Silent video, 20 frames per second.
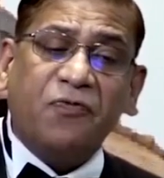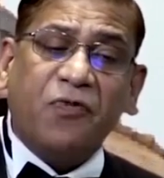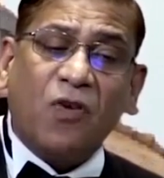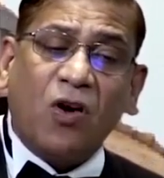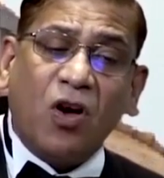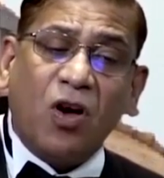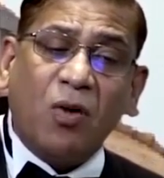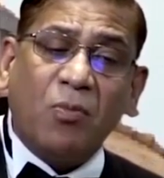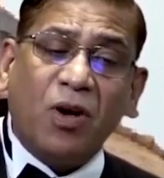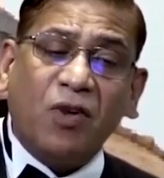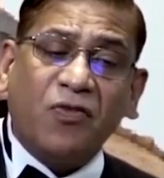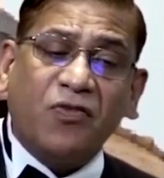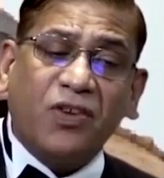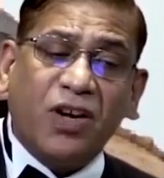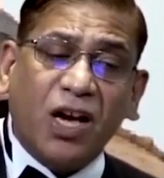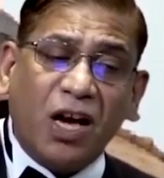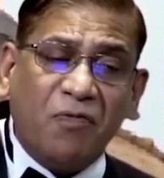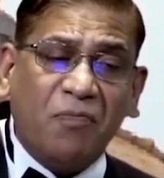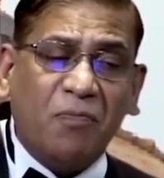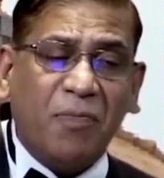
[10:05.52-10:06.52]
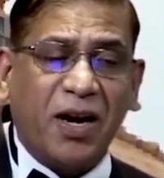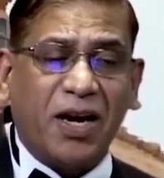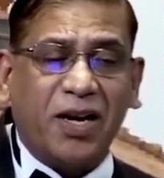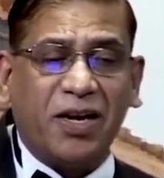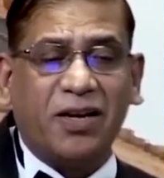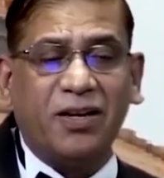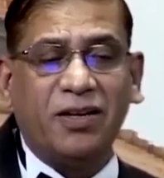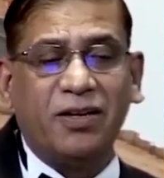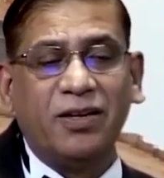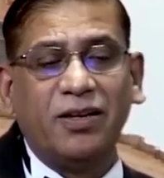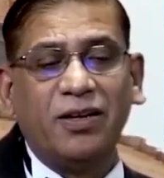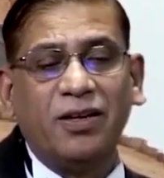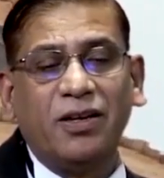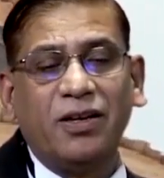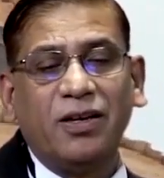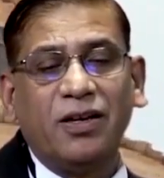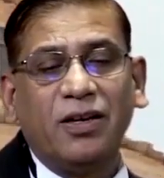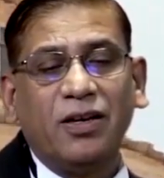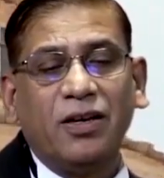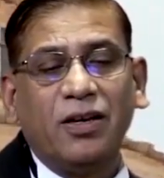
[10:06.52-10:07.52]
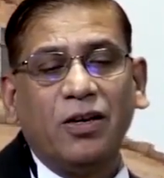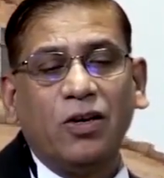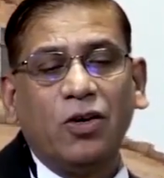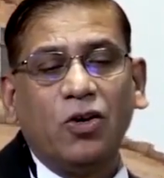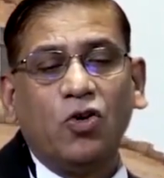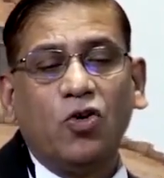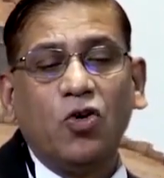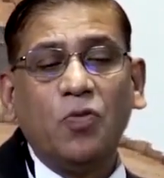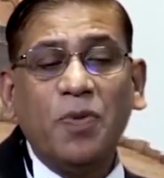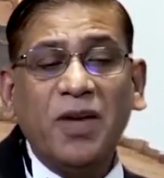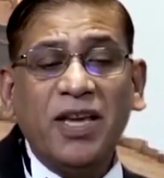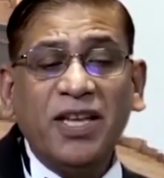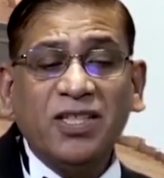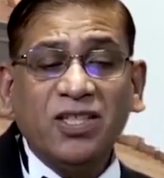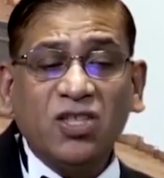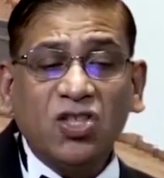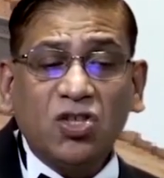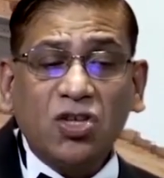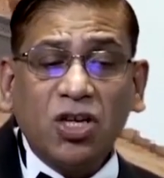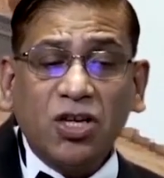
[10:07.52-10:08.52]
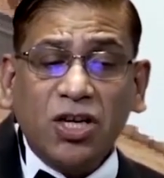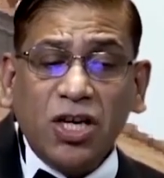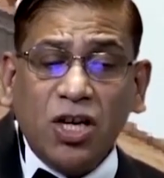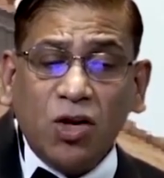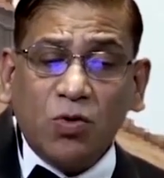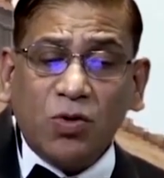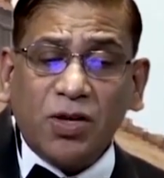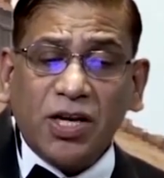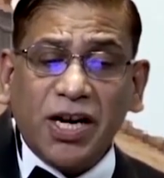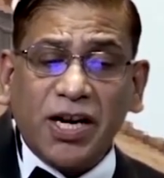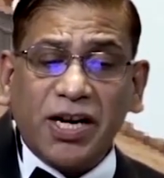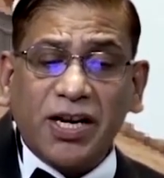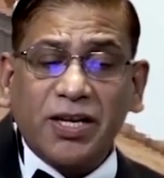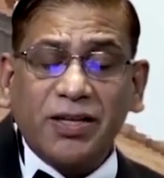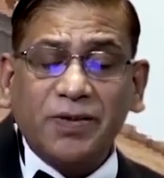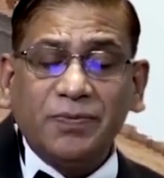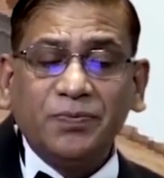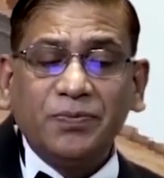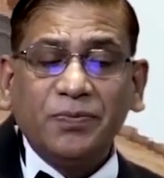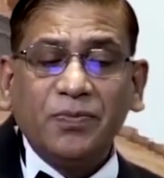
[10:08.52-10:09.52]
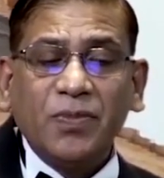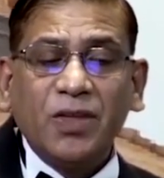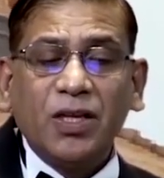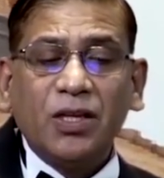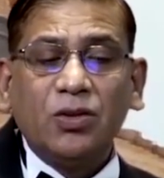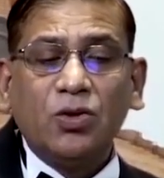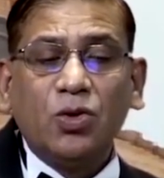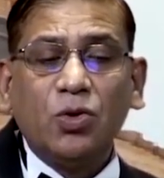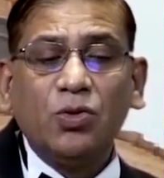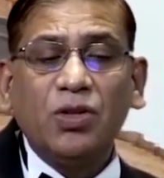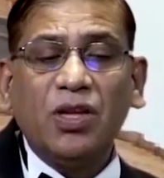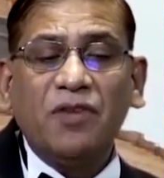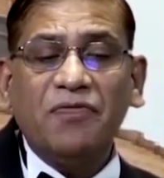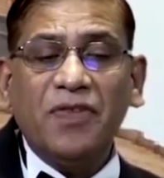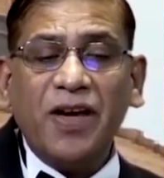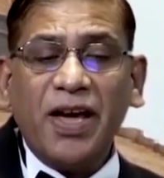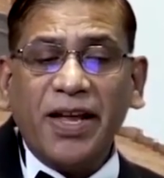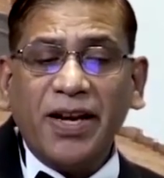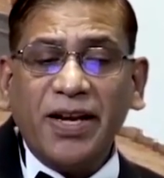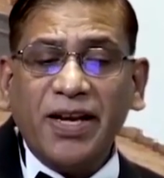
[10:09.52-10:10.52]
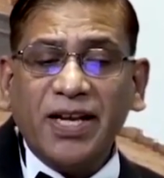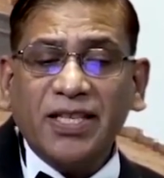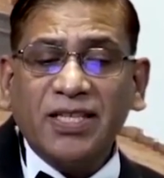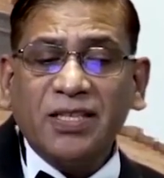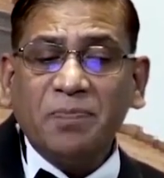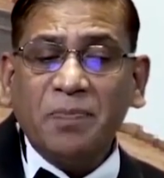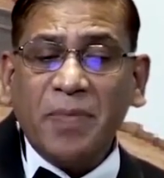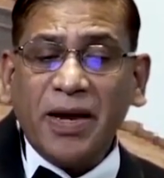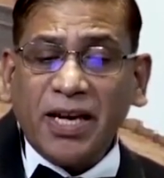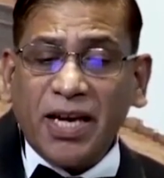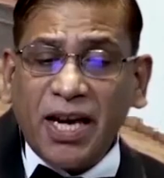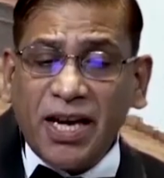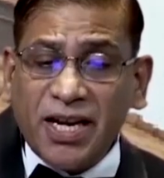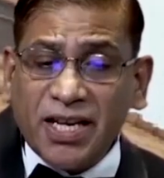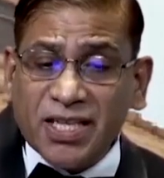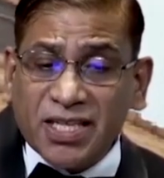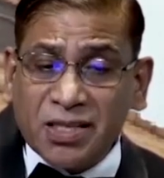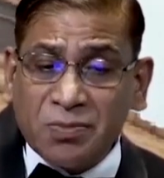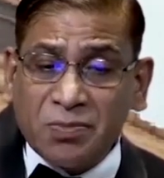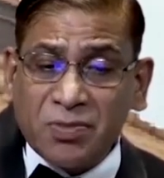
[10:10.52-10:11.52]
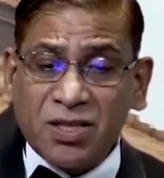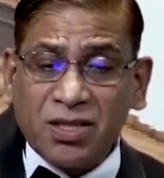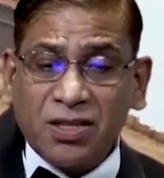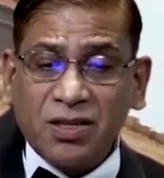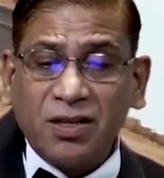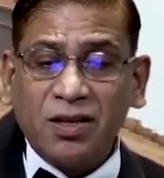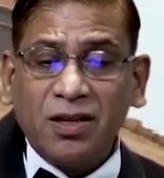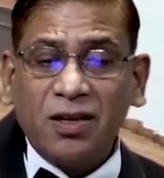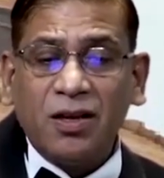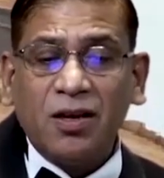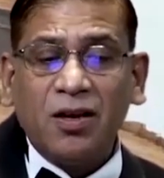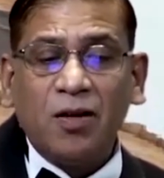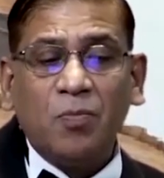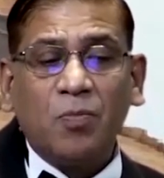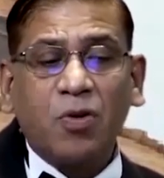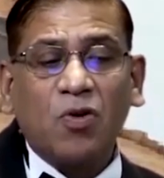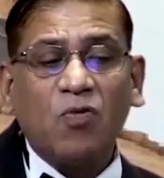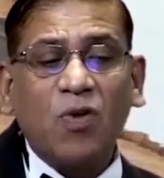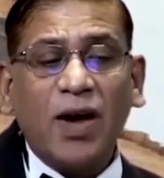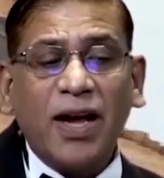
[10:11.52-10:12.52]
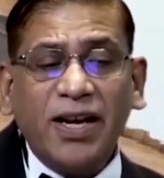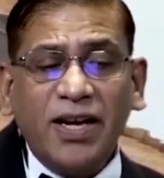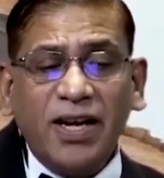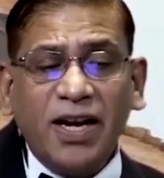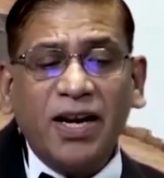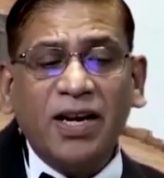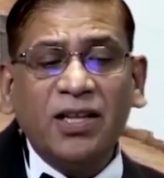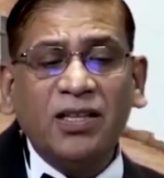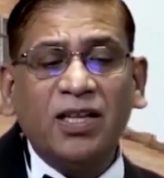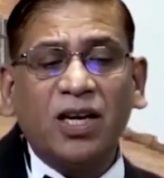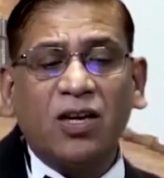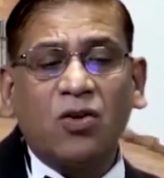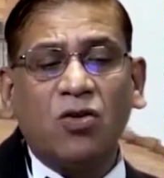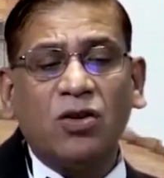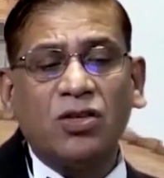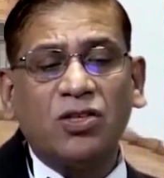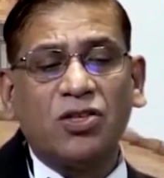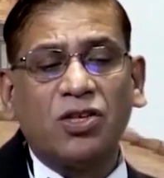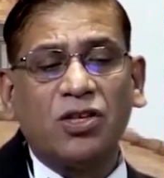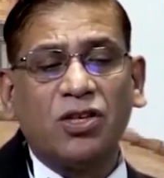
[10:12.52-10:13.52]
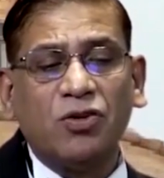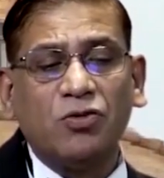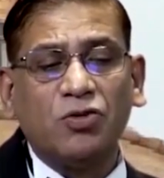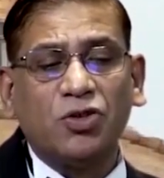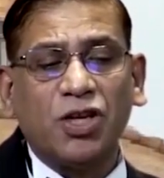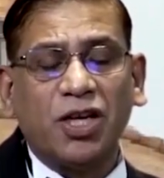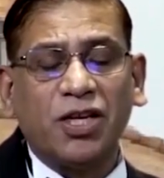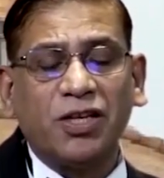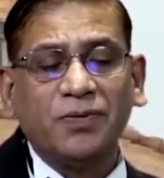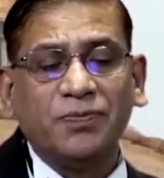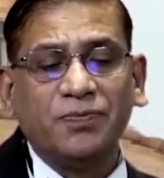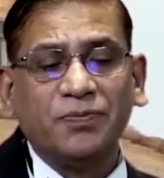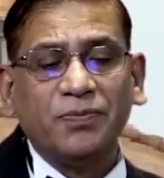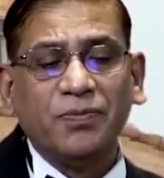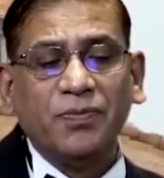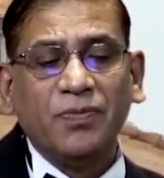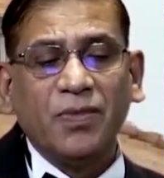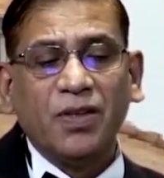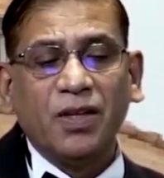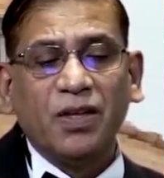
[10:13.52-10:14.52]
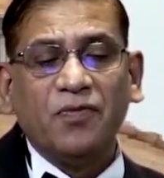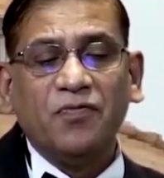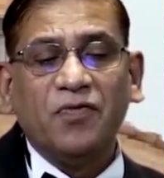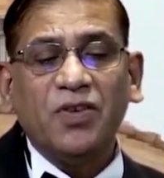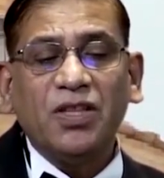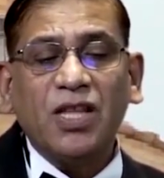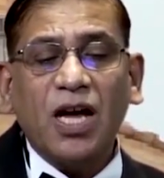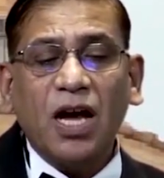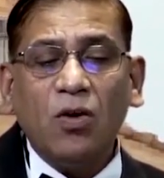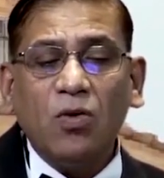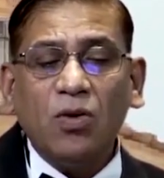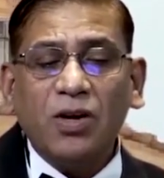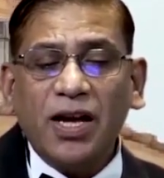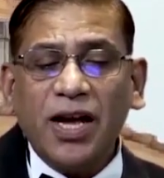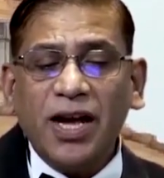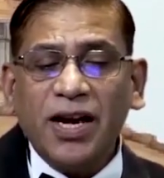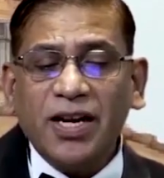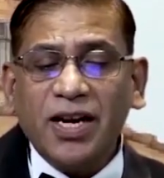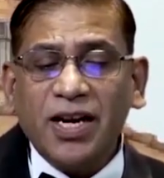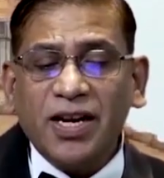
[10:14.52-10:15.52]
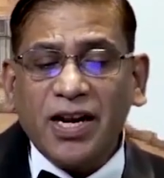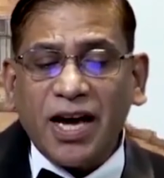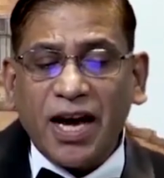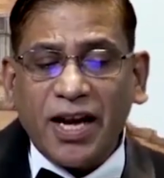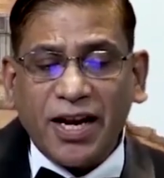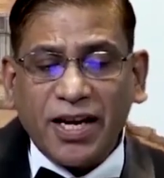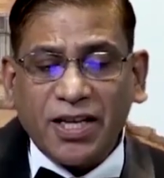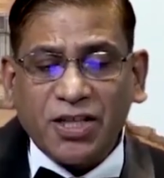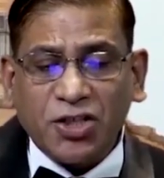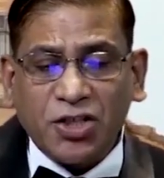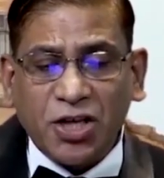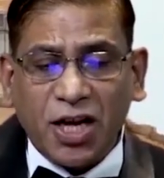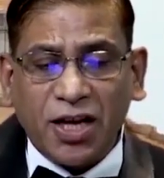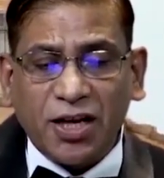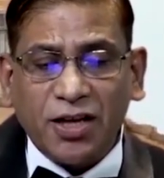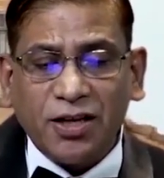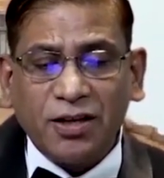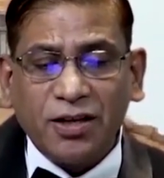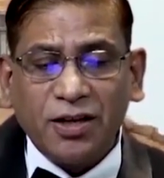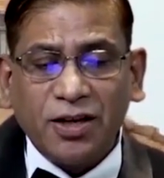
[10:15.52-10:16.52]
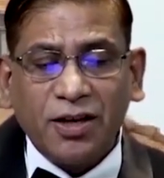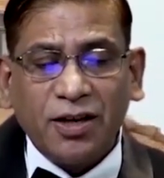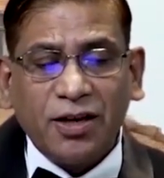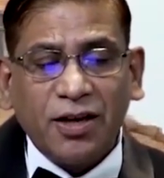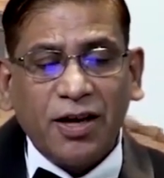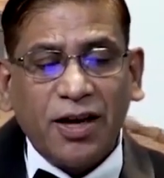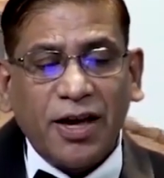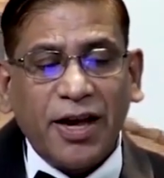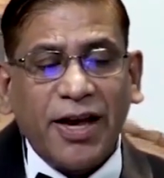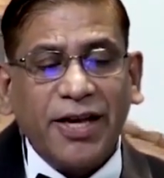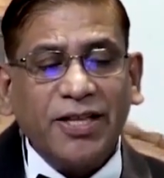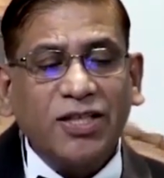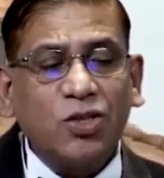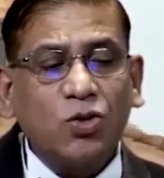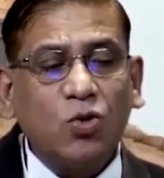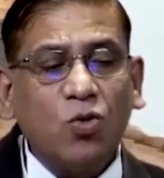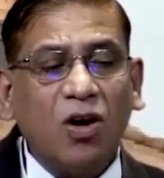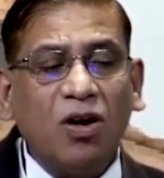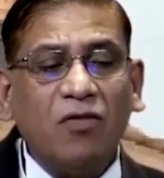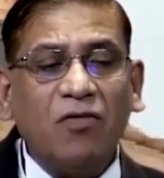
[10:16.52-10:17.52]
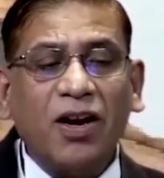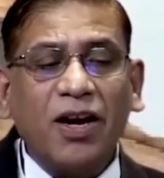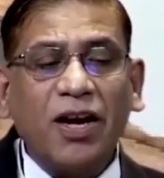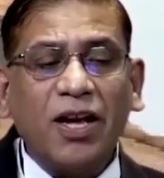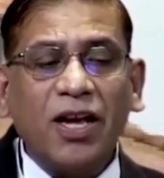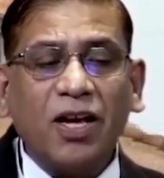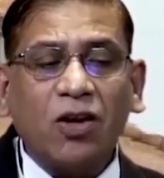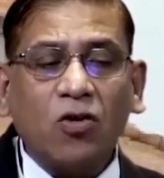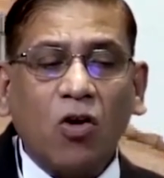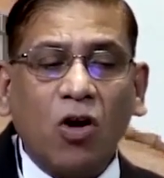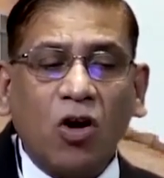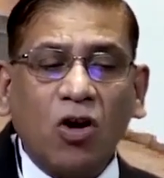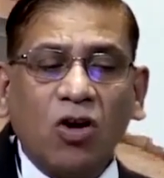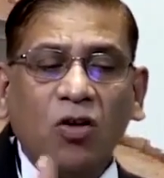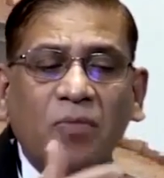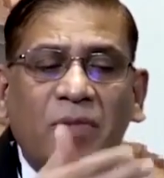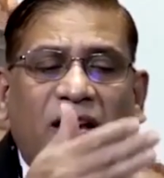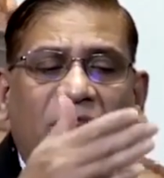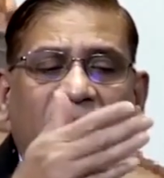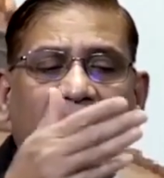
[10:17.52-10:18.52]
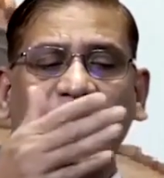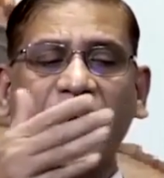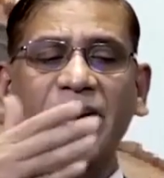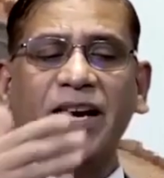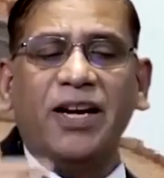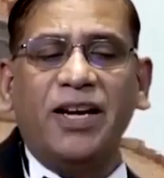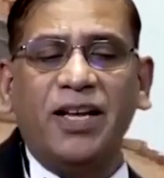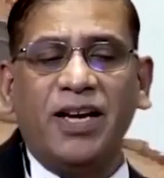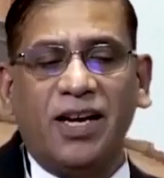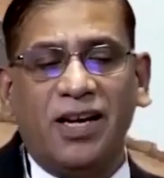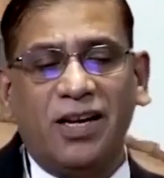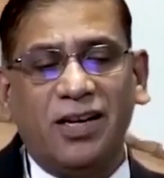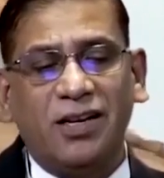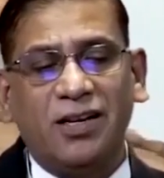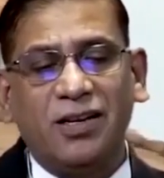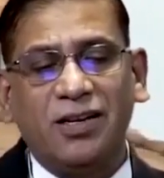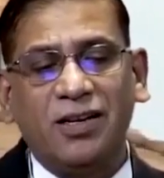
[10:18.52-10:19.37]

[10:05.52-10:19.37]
form of government to be instituted through the various mechanisms provided in the Constitution without any direction as to our economic ideal